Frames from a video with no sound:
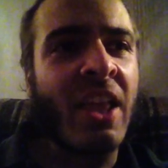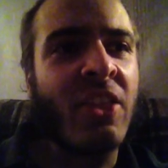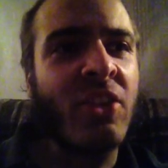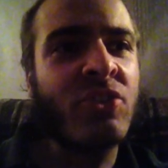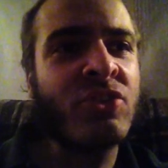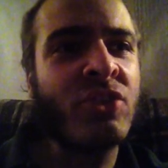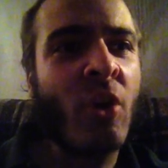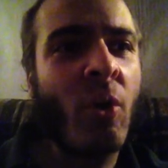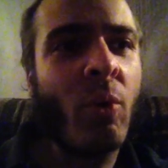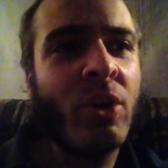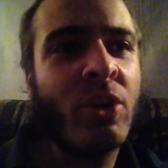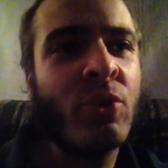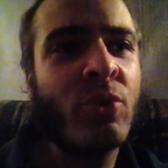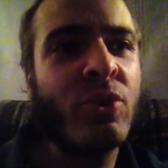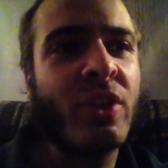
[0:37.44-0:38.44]
there's no
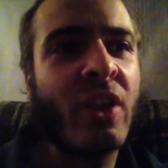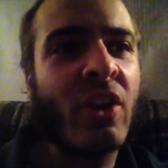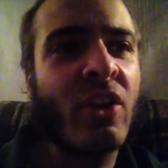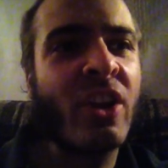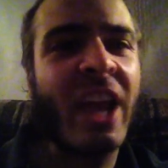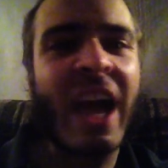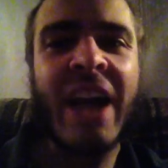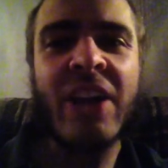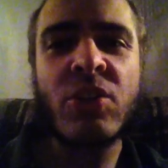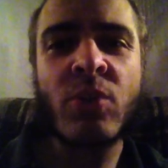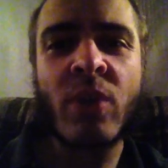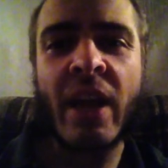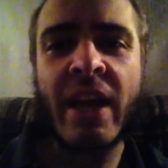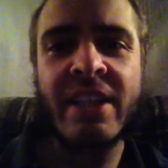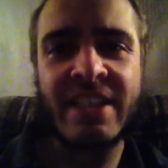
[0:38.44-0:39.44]
one who they're not
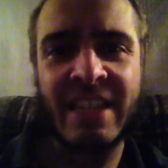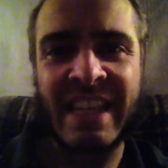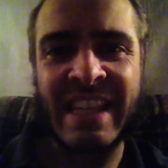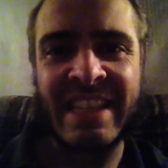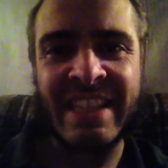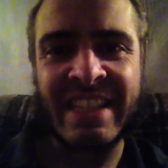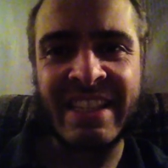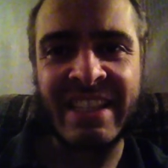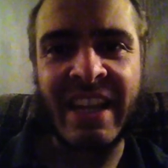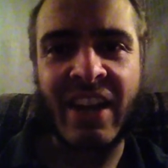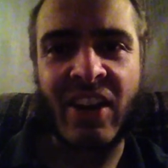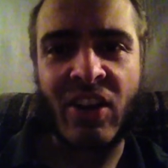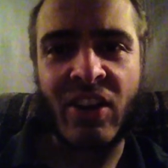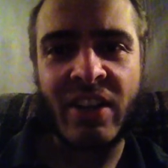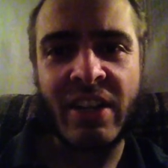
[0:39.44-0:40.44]
trying to
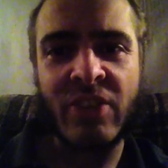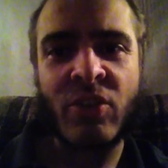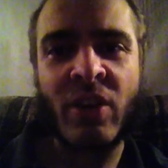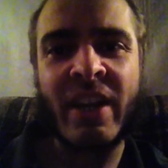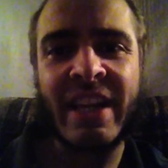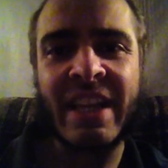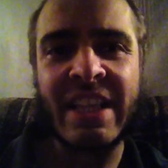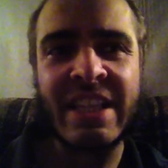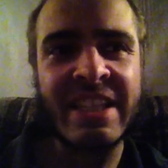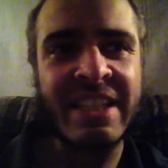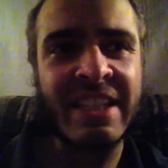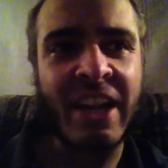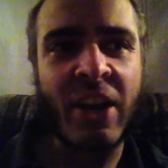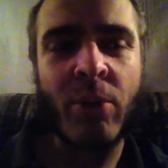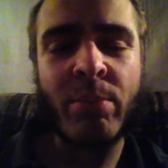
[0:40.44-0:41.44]
ensnare. They try to
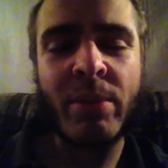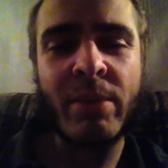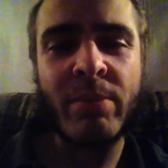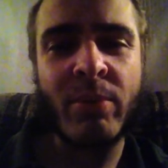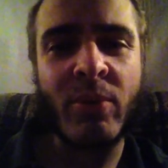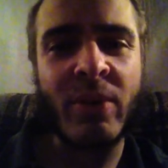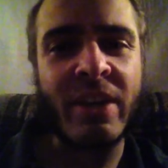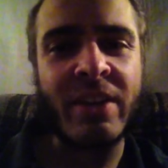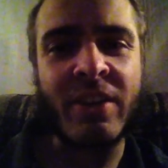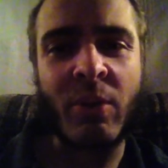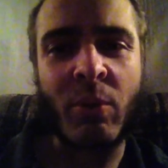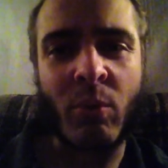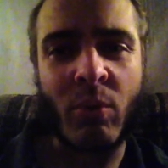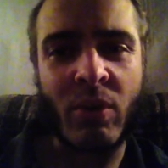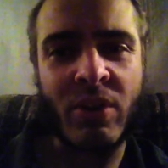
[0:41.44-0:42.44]
ensnare people in
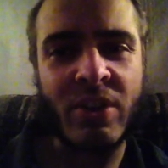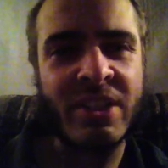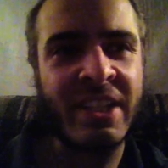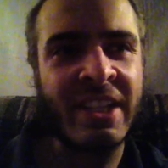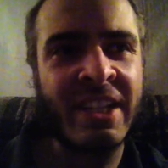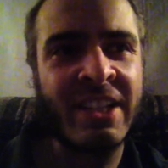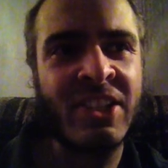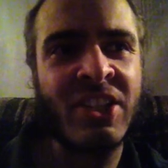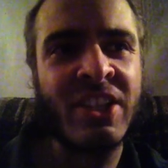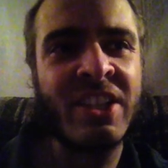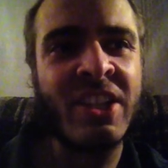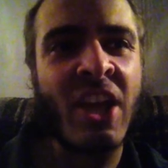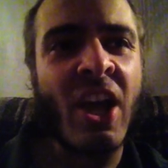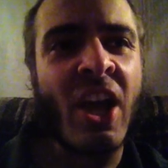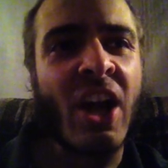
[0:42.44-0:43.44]
their words. And it's
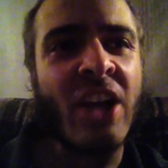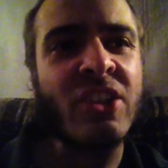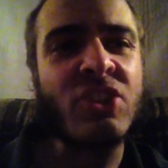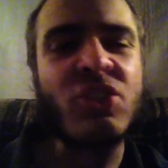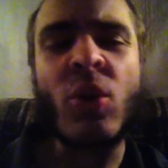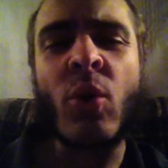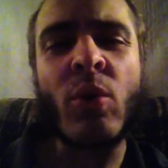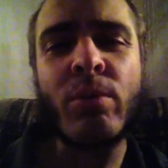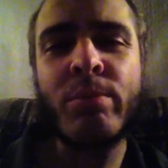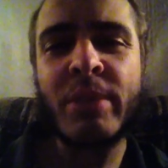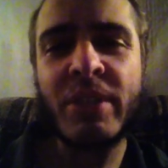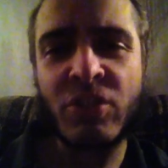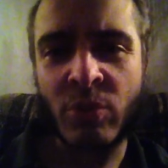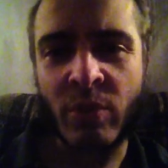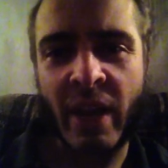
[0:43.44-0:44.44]
just, it's a total
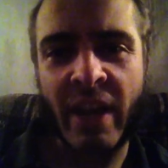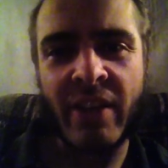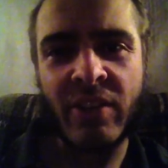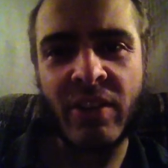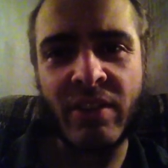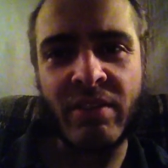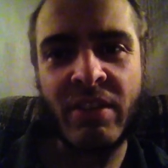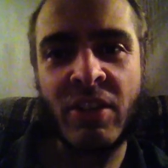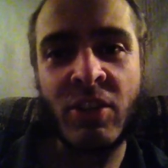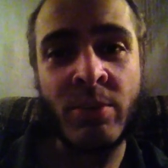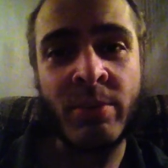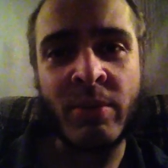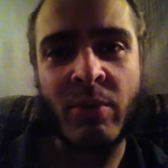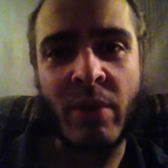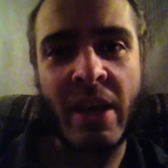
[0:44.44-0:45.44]
betrayal of the
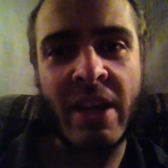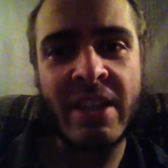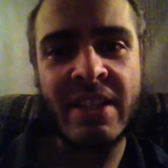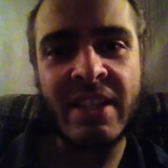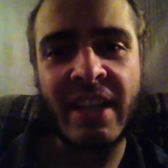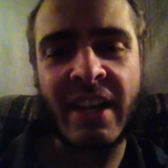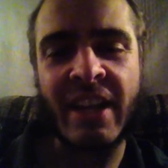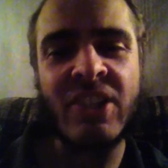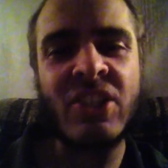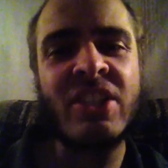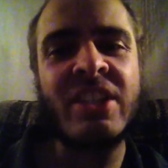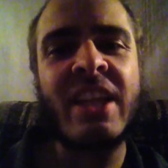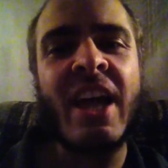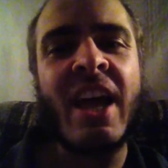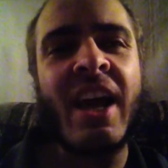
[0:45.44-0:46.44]
human race. And I
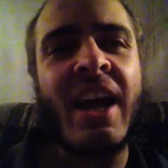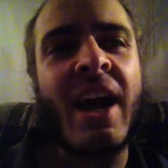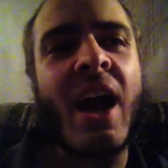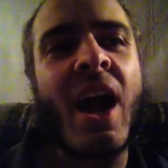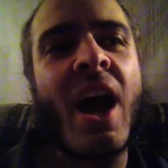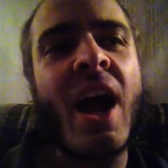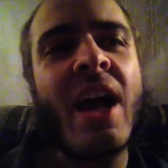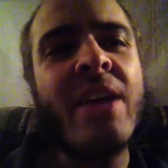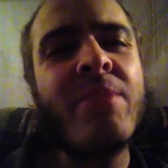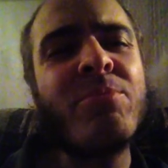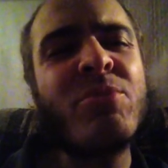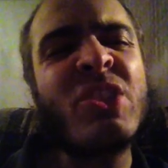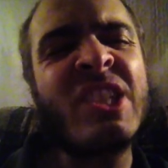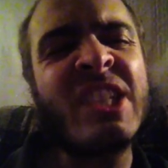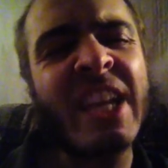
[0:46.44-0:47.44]

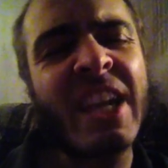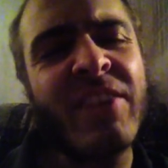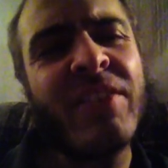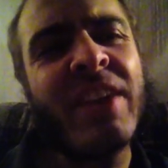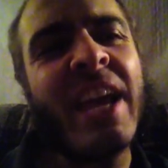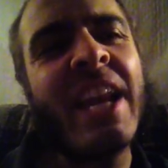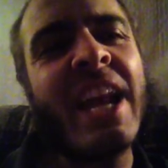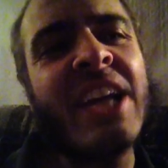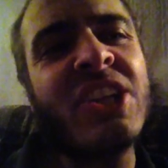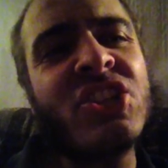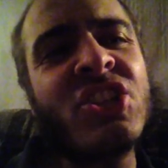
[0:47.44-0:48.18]
am sick of it. And